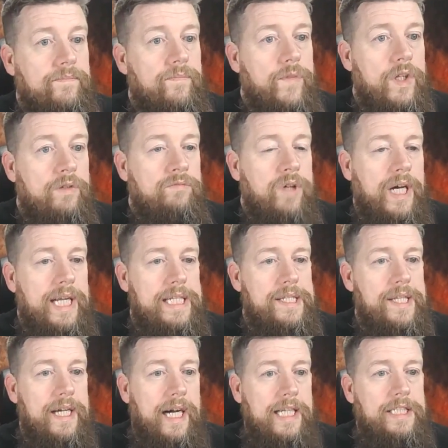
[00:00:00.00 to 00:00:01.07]
Right.
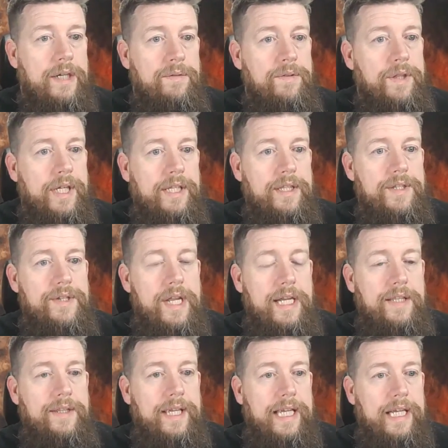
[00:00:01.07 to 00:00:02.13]
I don't think there's
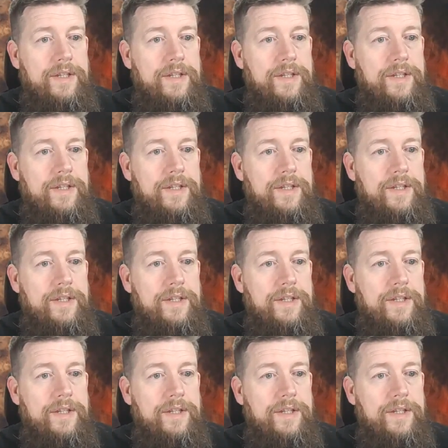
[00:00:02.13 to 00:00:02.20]
anything else,